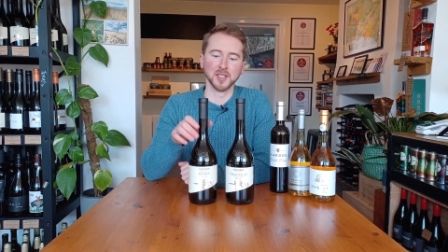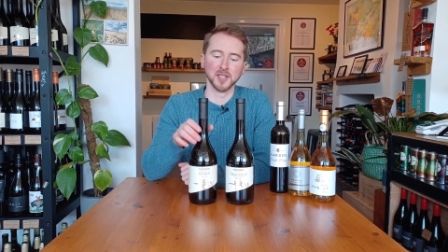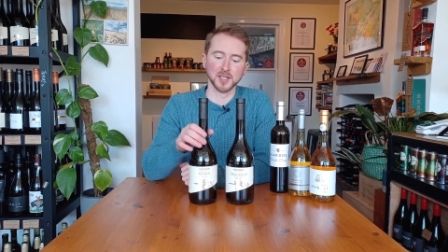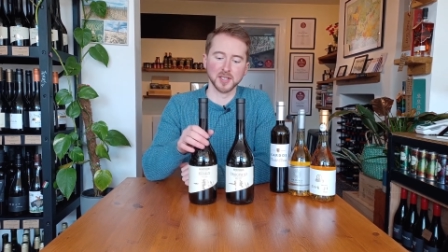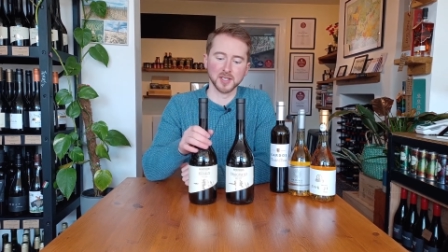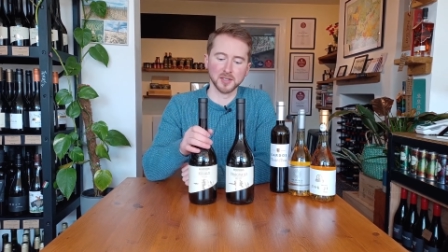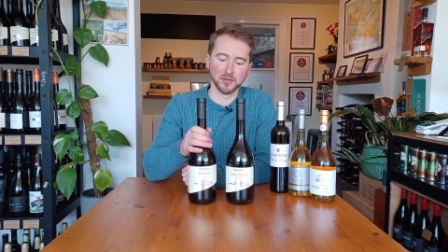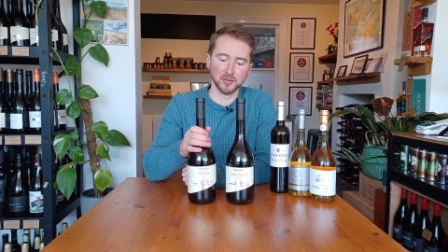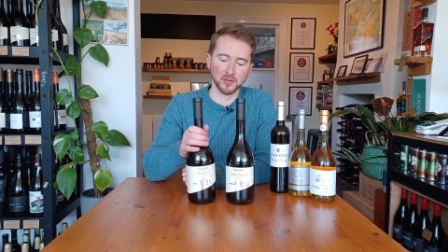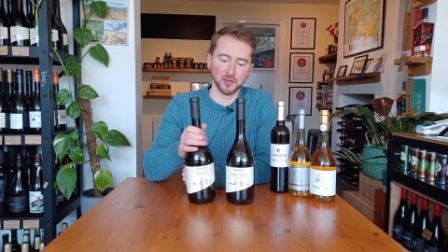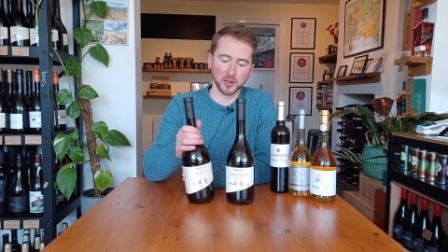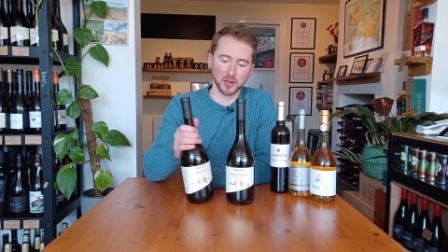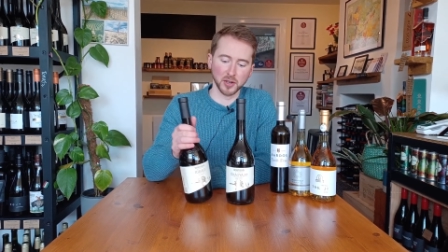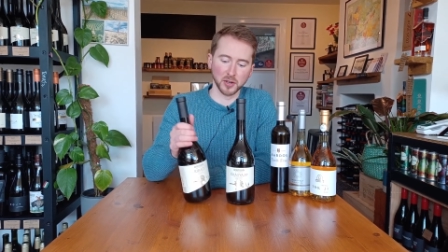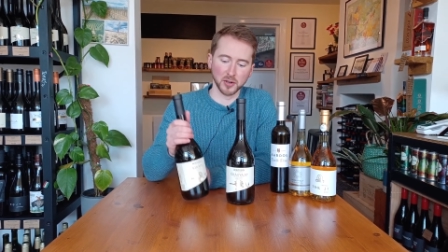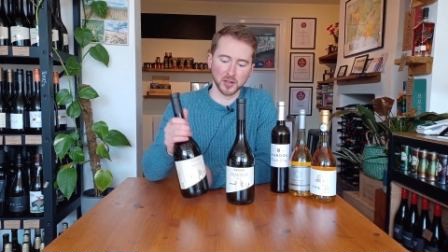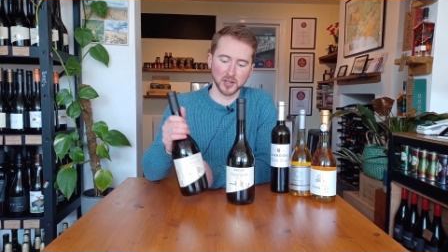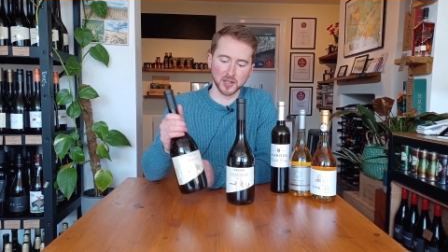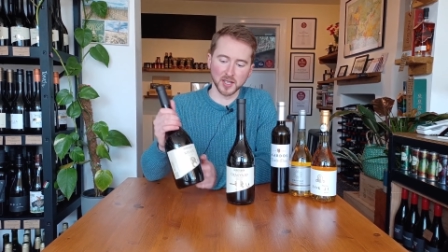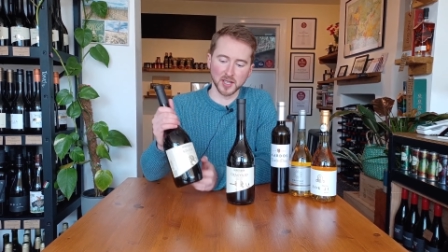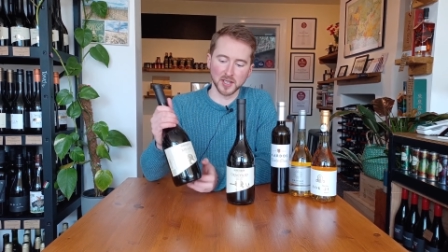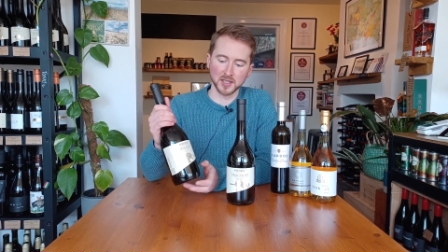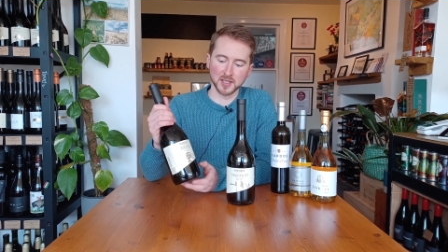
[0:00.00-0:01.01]
There's some real
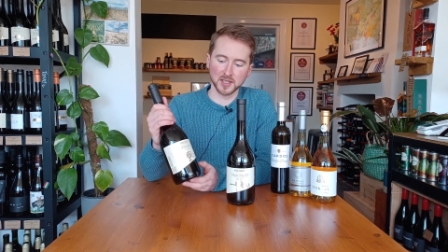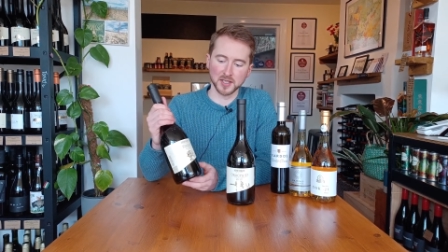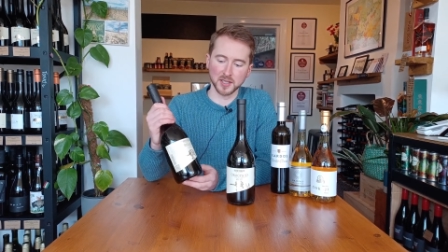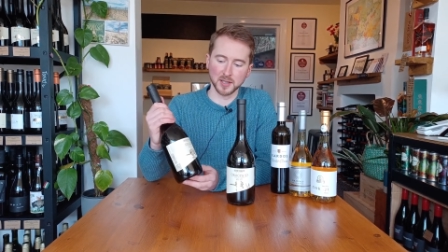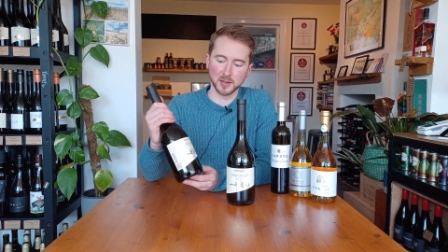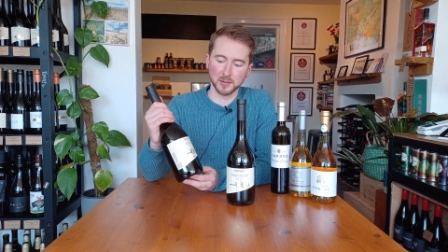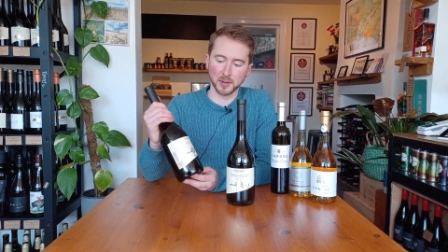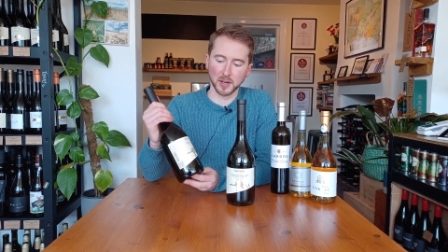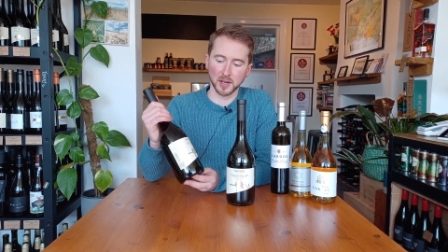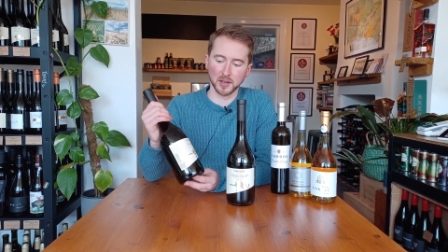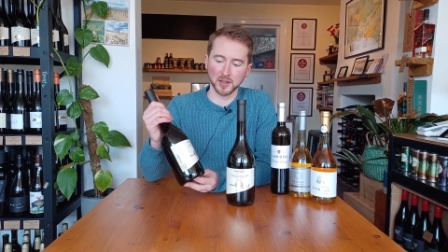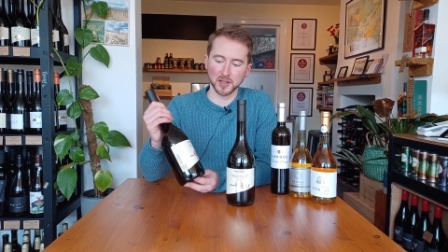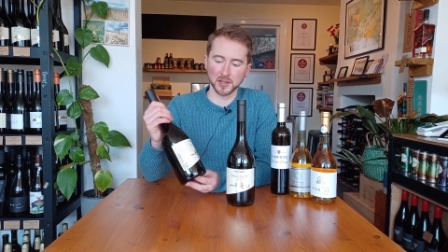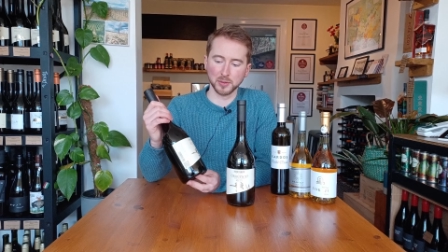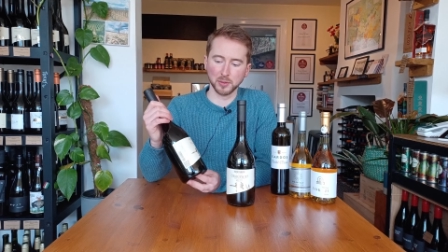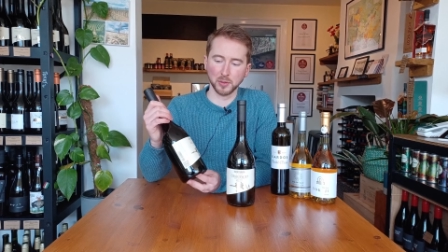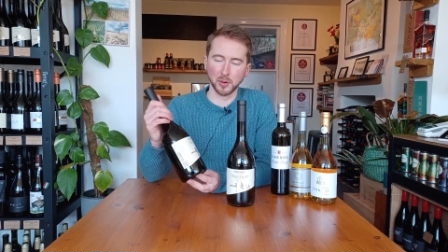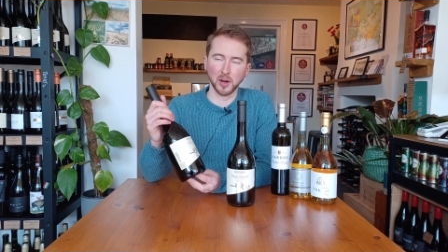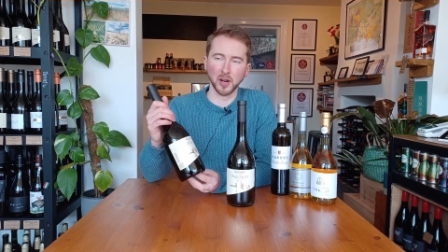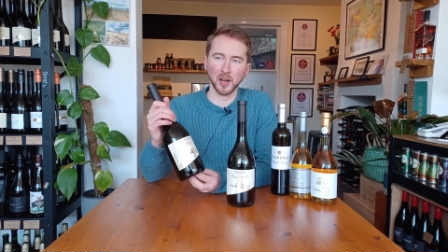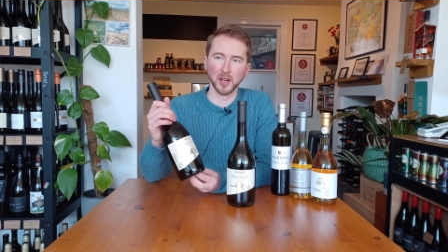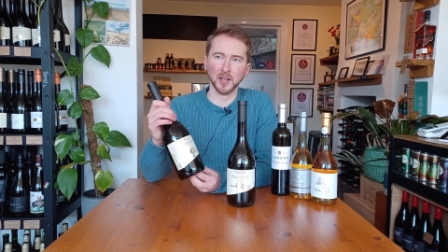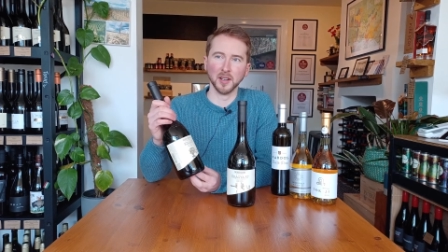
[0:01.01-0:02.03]
intensity about this
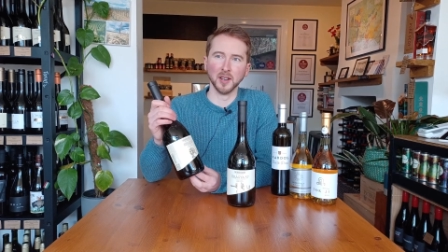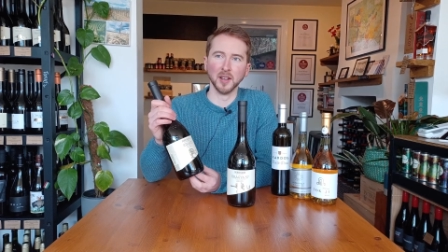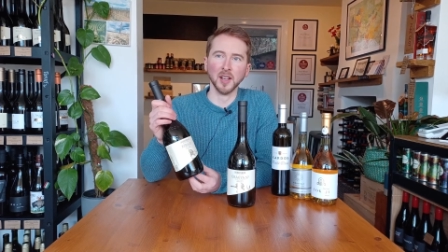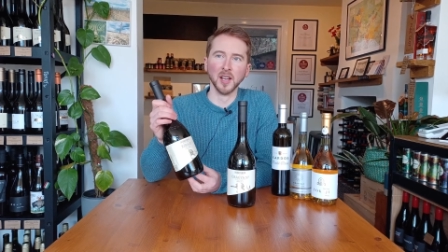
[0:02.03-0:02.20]
wine,